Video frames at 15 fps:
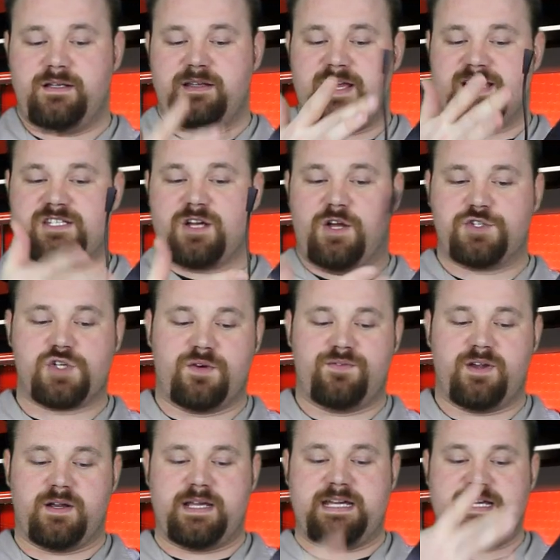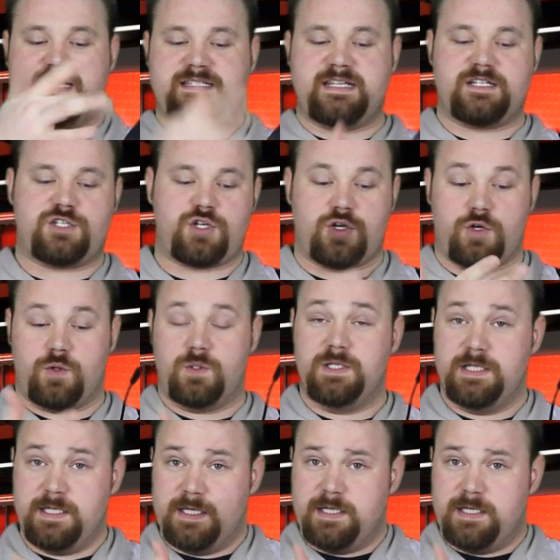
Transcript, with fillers: it's also very easy to